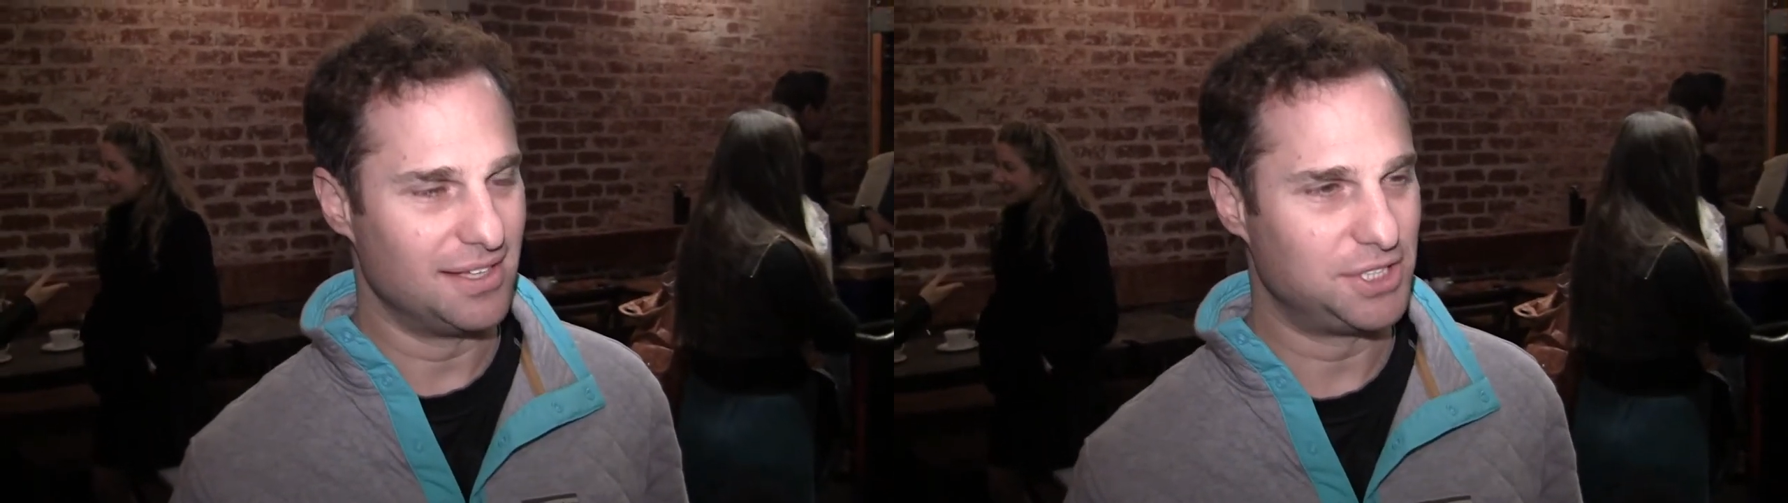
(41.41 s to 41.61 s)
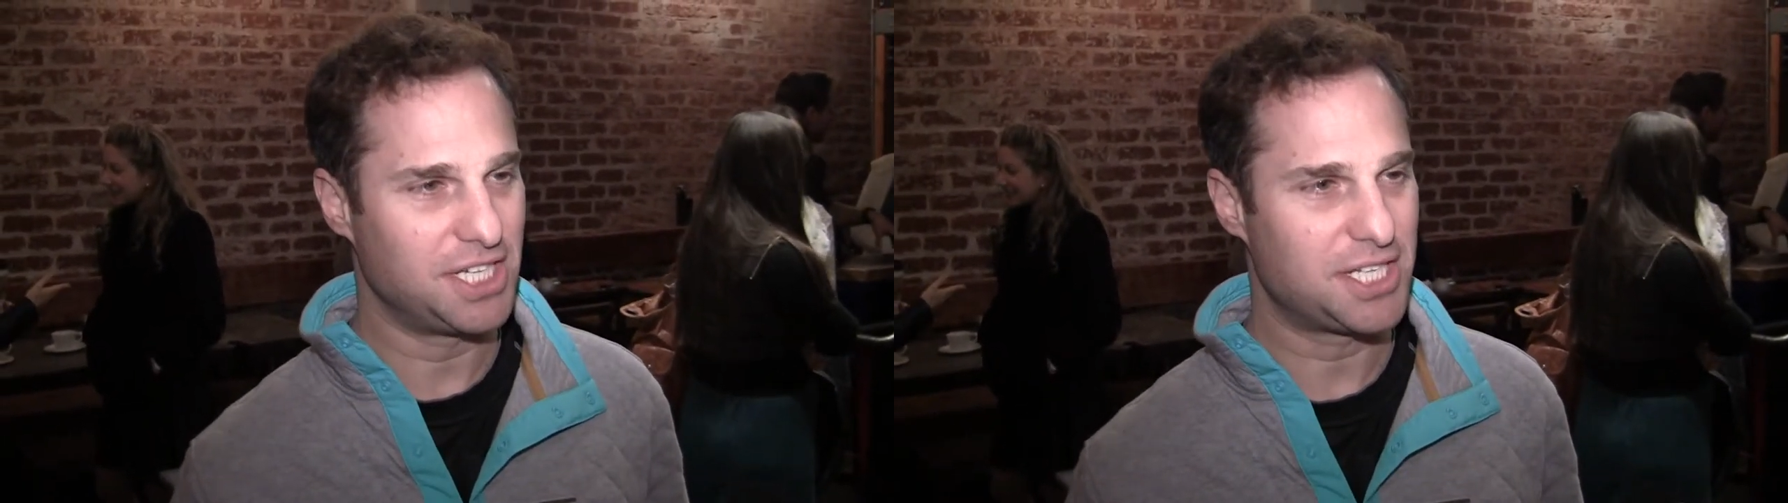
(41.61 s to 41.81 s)

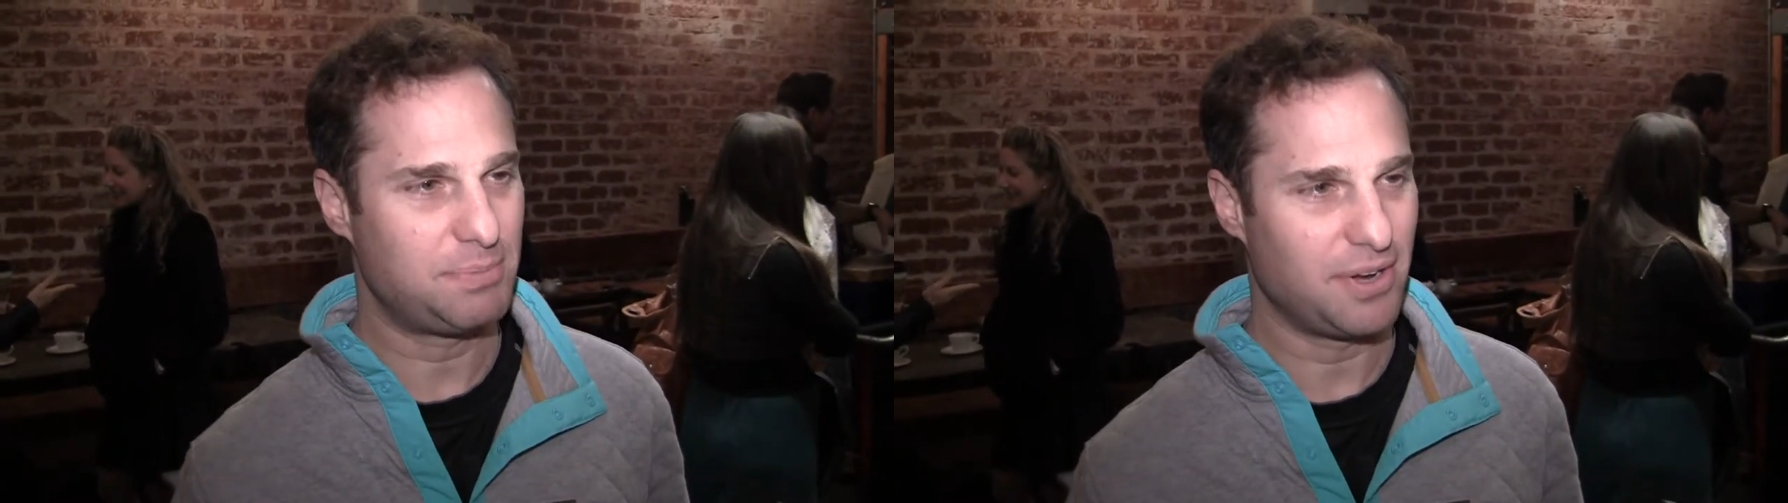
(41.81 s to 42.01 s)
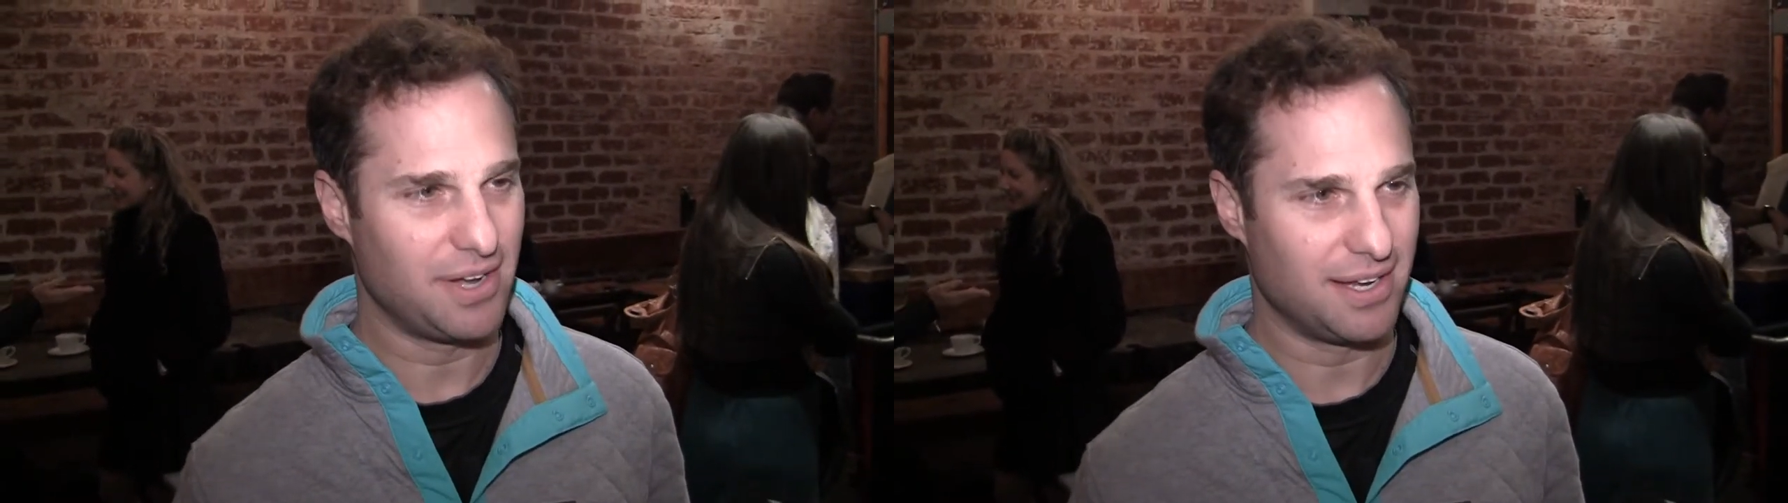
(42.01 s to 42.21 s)

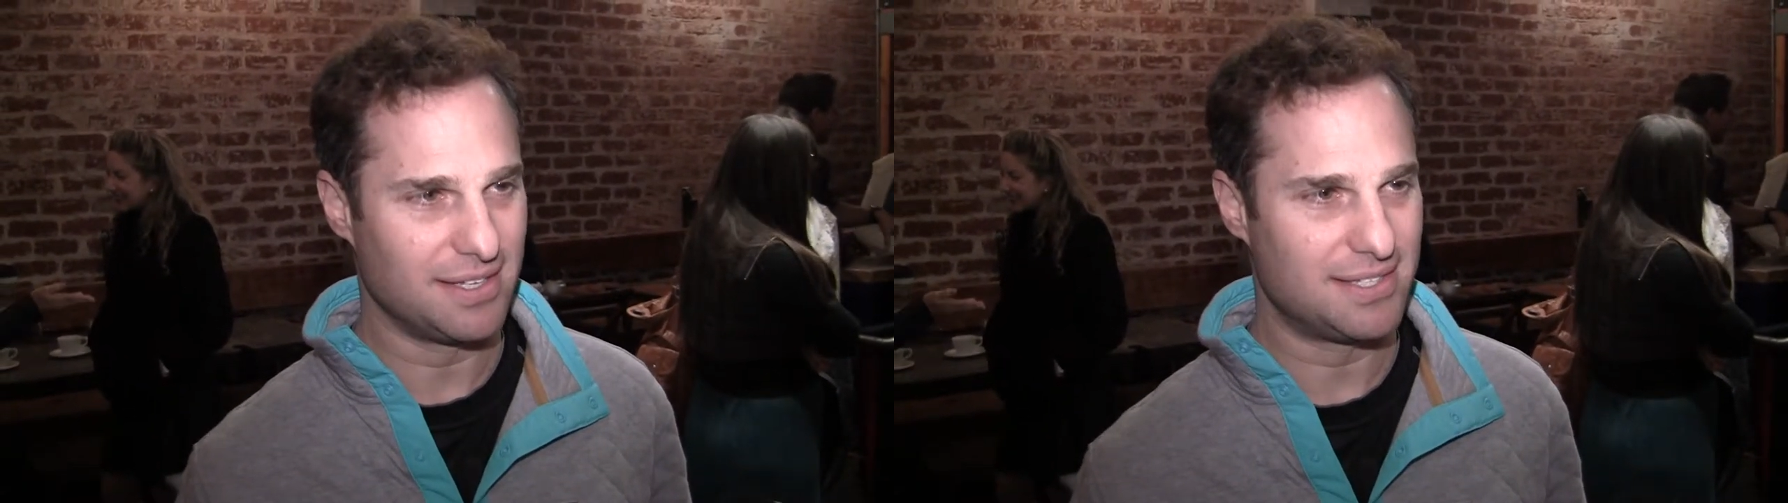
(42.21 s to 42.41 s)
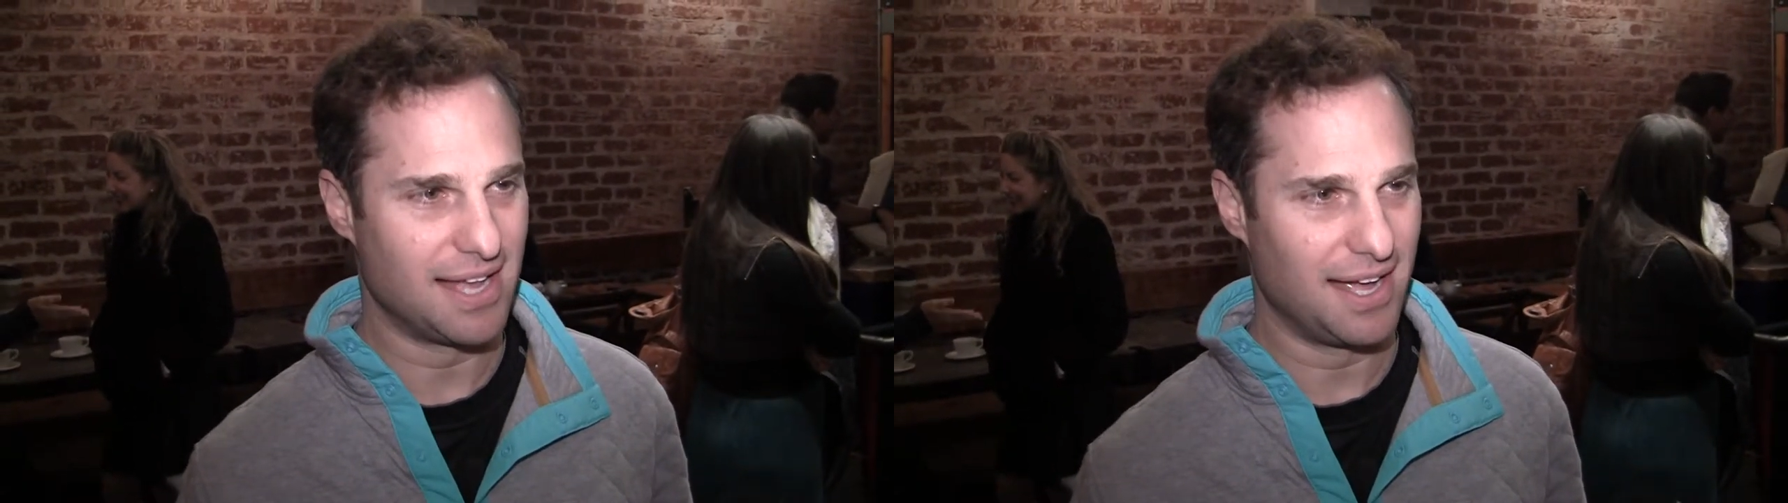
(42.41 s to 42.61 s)
Shakespearean in
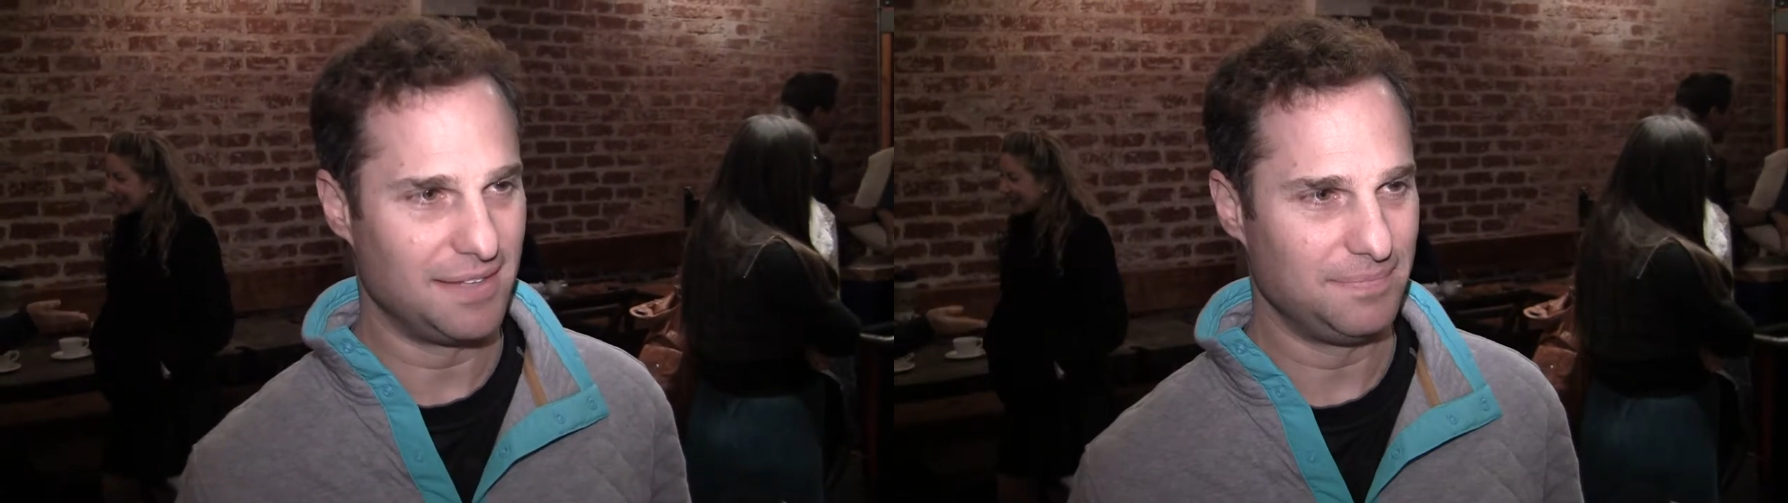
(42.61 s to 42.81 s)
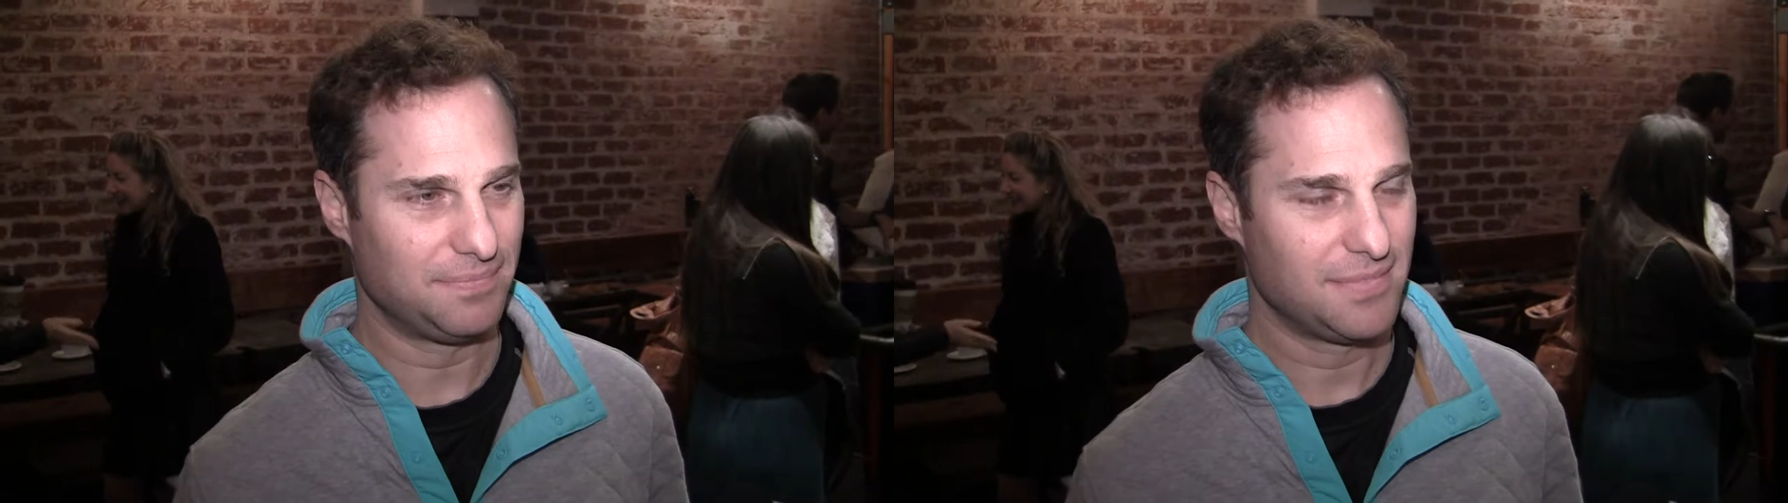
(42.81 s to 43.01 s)
style.